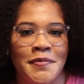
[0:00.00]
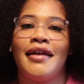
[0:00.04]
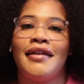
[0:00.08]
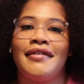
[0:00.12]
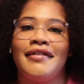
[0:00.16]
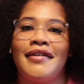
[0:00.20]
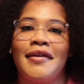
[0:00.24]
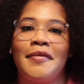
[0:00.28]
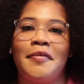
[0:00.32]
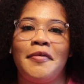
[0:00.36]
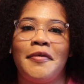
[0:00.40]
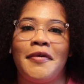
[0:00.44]

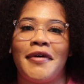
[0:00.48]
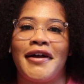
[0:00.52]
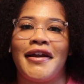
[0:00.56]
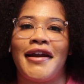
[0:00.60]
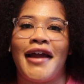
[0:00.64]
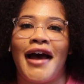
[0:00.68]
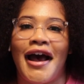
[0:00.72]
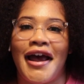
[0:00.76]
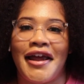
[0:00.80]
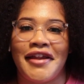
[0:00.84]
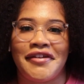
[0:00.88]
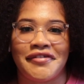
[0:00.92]
Tip 1.
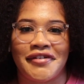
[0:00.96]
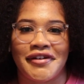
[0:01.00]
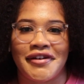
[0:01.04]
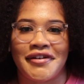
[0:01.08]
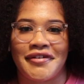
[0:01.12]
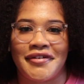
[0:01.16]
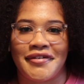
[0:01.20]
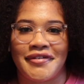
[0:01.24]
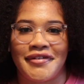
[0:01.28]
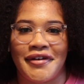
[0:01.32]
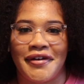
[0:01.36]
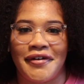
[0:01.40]
Hydrate
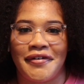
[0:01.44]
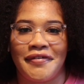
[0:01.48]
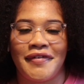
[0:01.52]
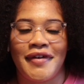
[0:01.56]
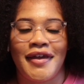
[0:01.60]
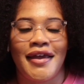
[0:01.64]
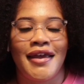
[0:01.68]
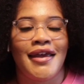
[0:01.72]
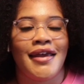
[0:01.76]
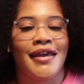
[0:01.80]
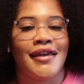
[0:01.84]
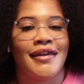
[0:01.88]
yourself.
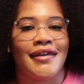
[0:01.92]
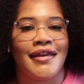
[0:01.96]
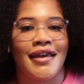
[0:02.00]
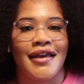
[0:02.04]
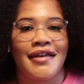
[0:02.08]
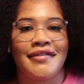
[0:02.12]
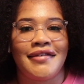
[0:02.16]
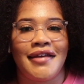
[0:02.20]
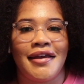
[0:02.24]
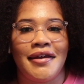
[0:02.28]
Yes,